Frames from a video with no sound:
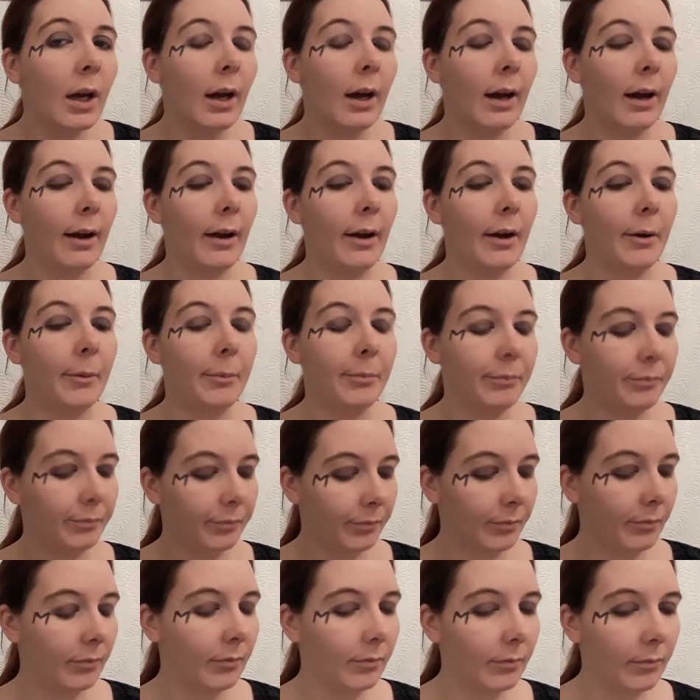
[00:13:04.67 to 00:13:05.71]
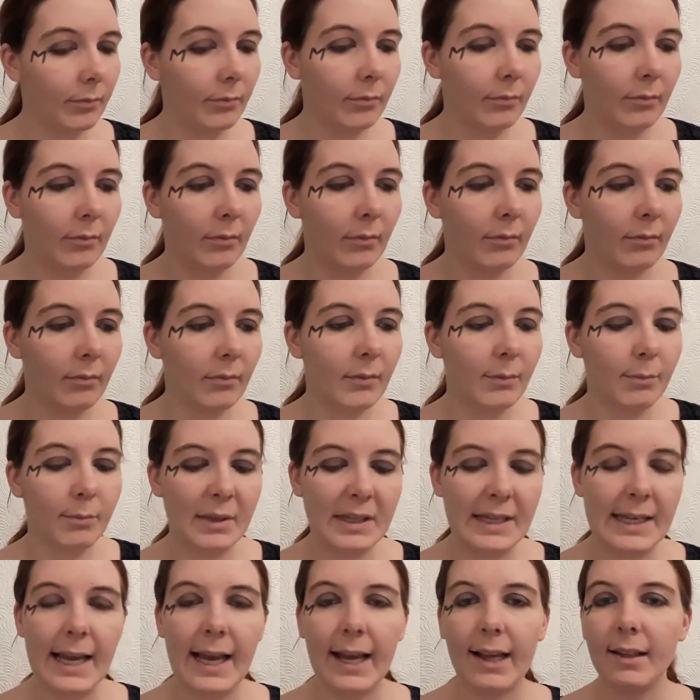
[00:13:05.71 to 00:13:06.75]
But
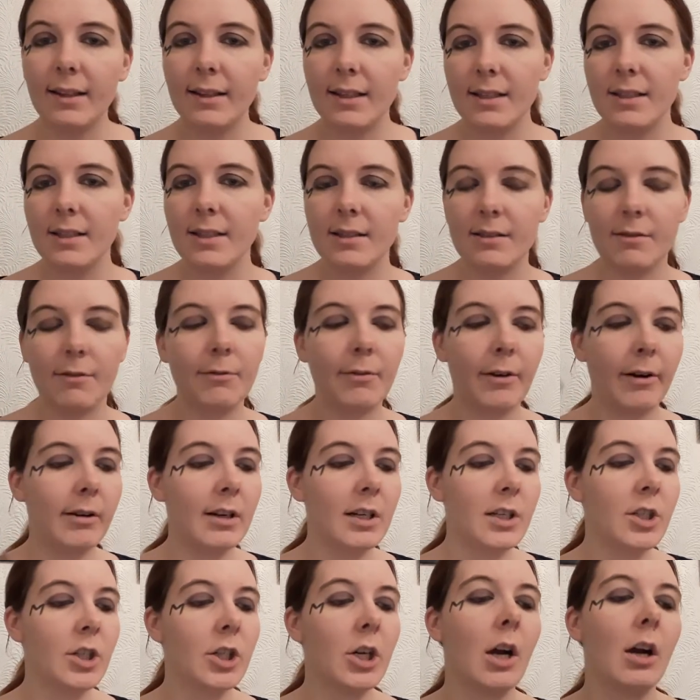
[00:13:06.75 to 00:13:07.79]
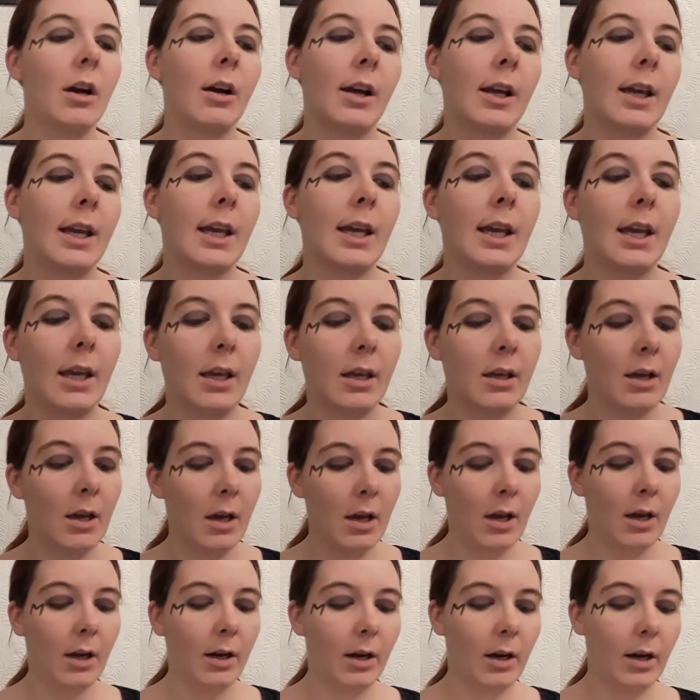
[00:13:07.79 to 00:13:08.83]
yeah, this is a very chunky
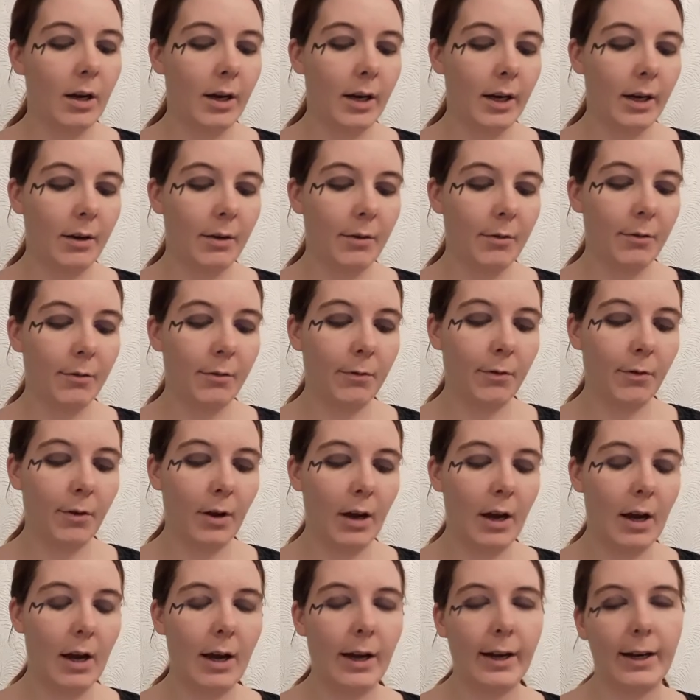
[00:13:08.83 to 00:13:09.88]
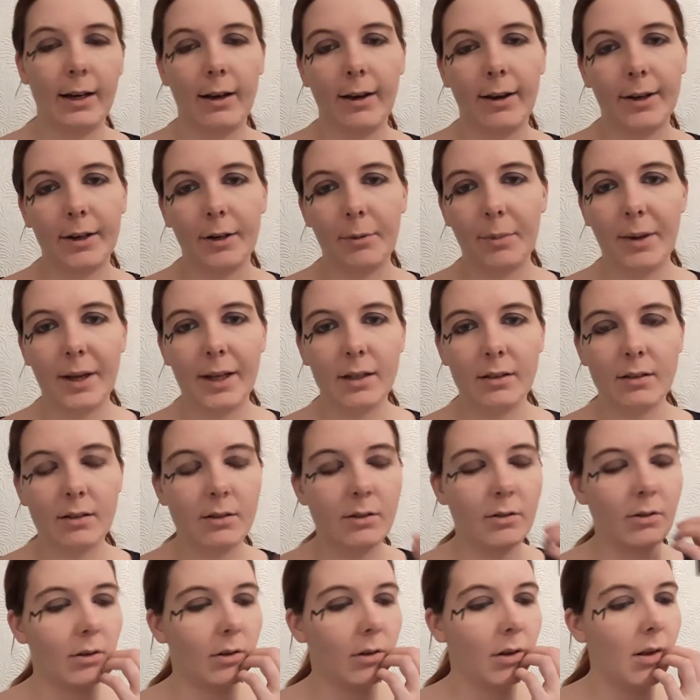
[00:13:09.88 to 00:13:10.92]
kind of eyeliner
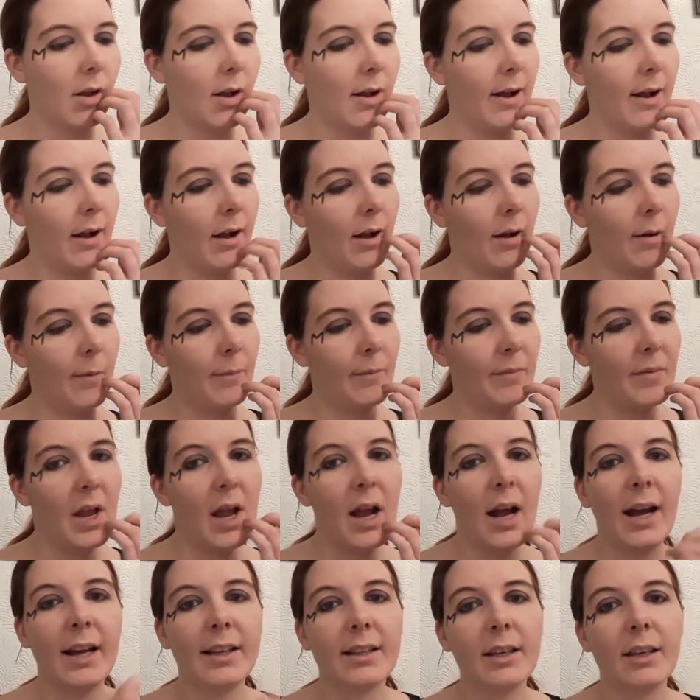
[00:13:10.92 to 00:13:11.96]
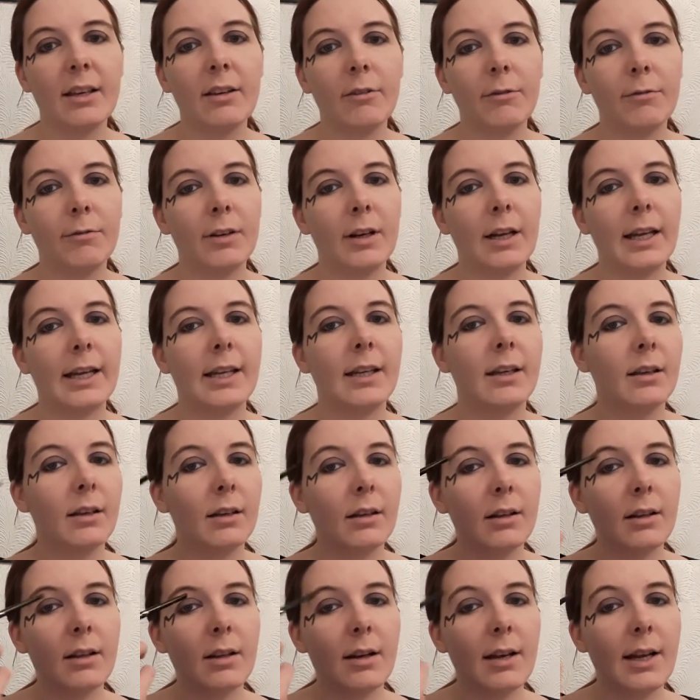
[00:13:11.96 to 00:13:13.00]
pencil. I think for like
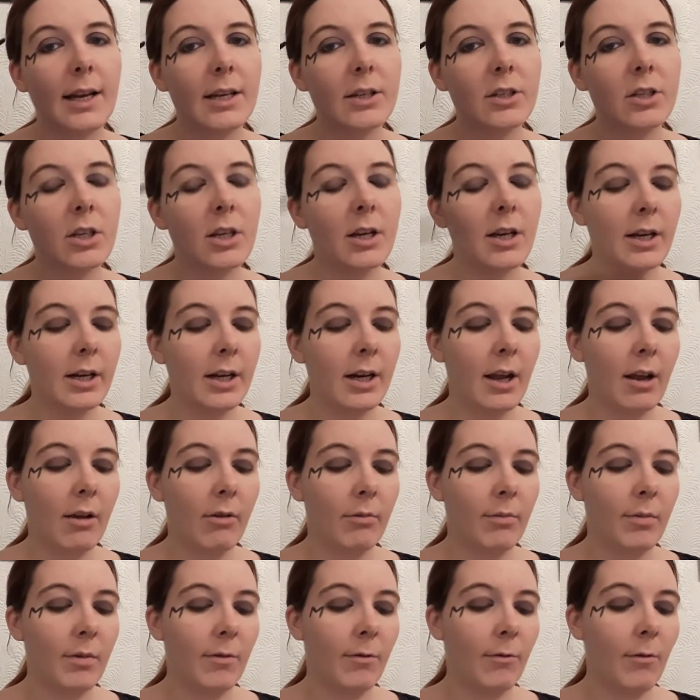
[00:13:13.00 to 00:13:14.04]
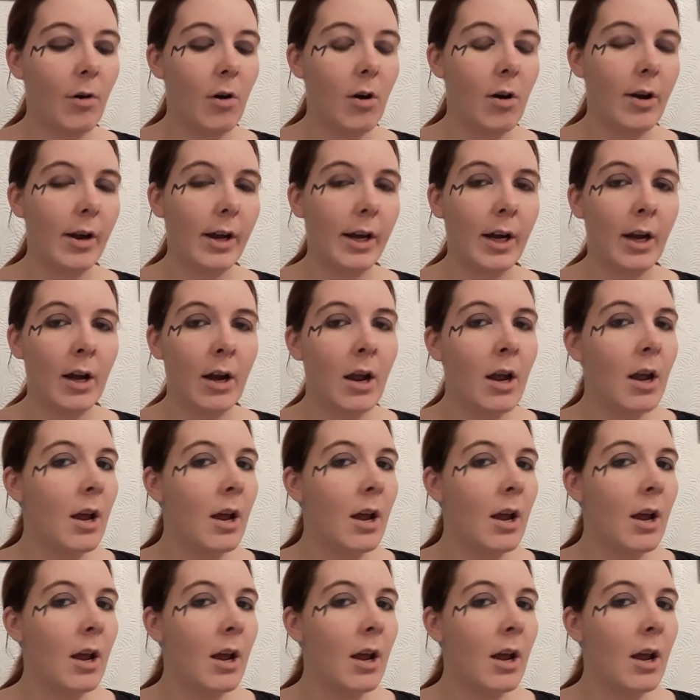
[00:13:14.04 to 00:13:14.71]
the lash line, it would be fine.